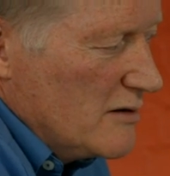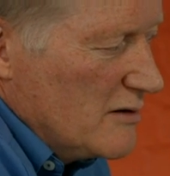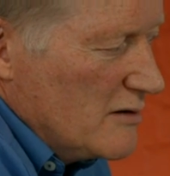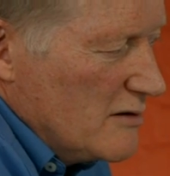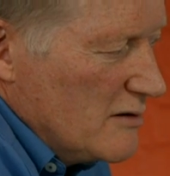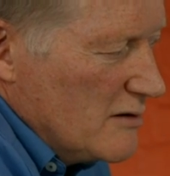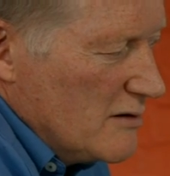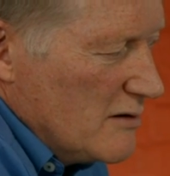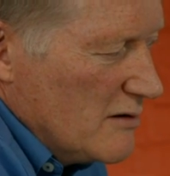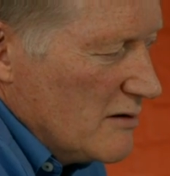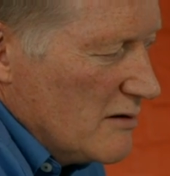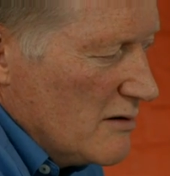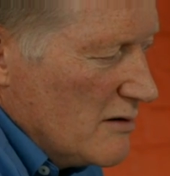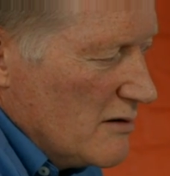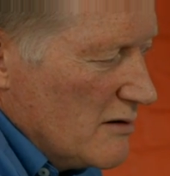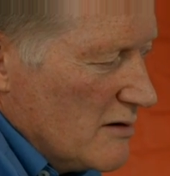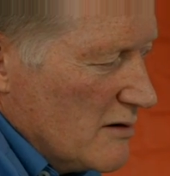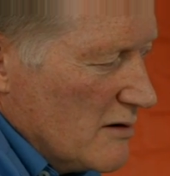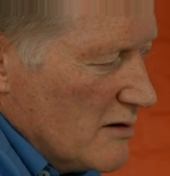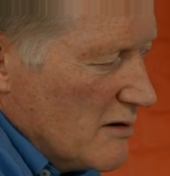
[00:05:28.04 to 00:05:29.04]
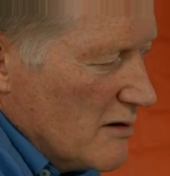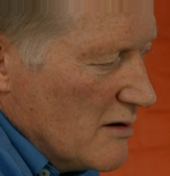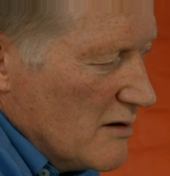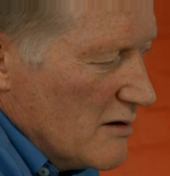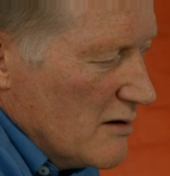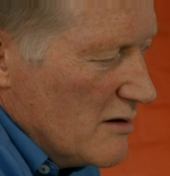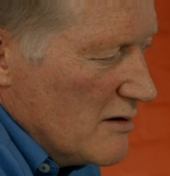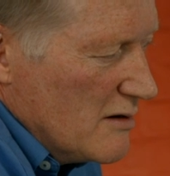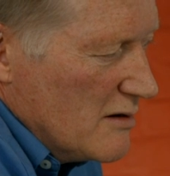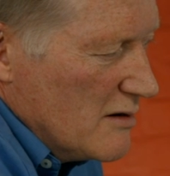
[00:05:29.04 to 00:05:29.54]

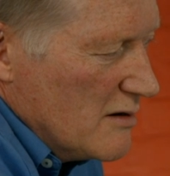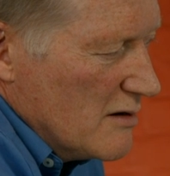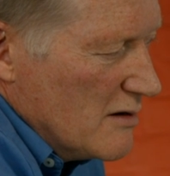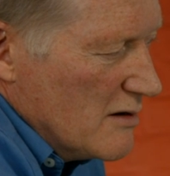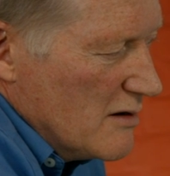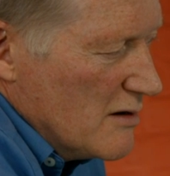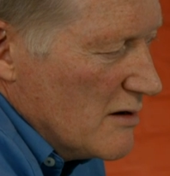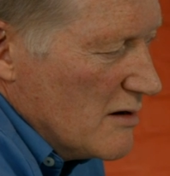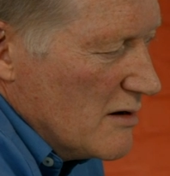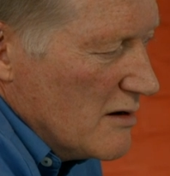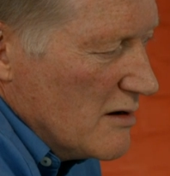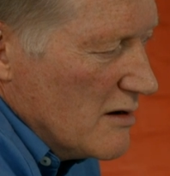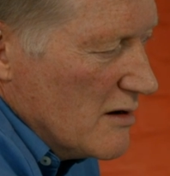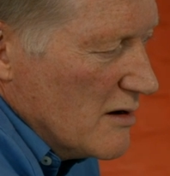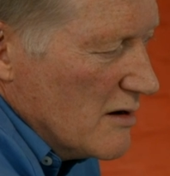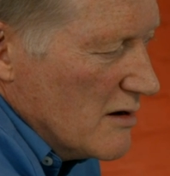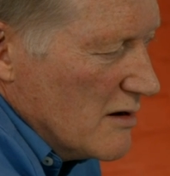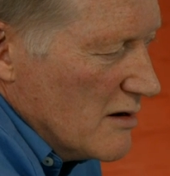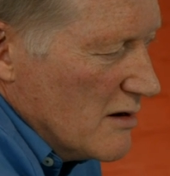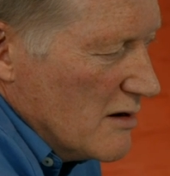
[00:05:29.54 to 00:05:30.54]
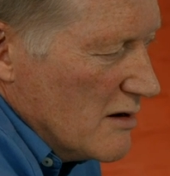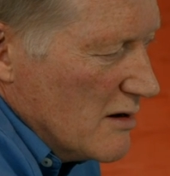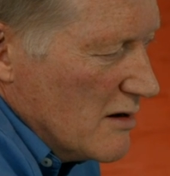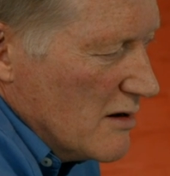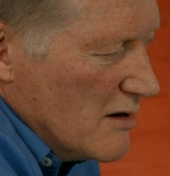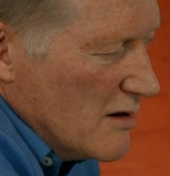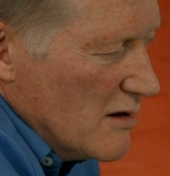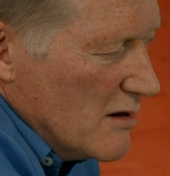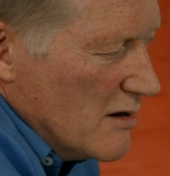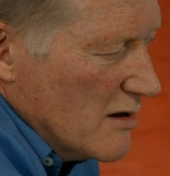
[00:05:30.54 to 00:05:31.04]

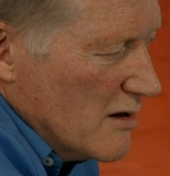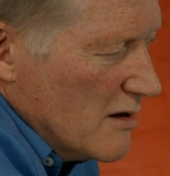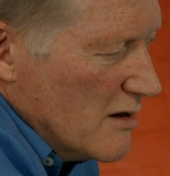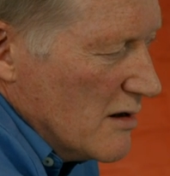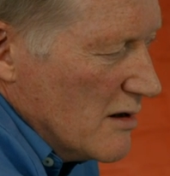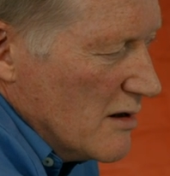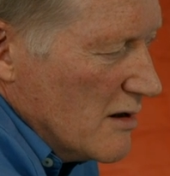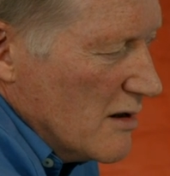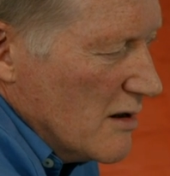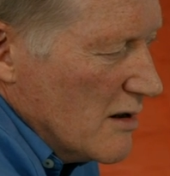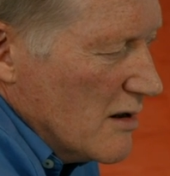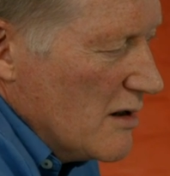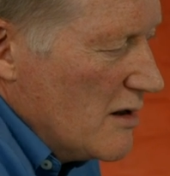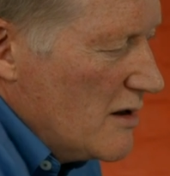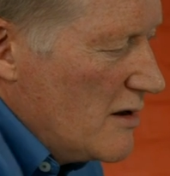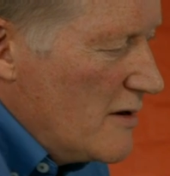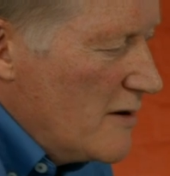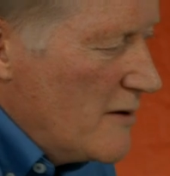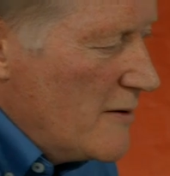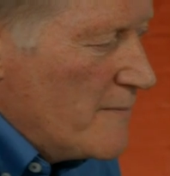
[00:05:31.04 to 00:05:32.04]
(silence)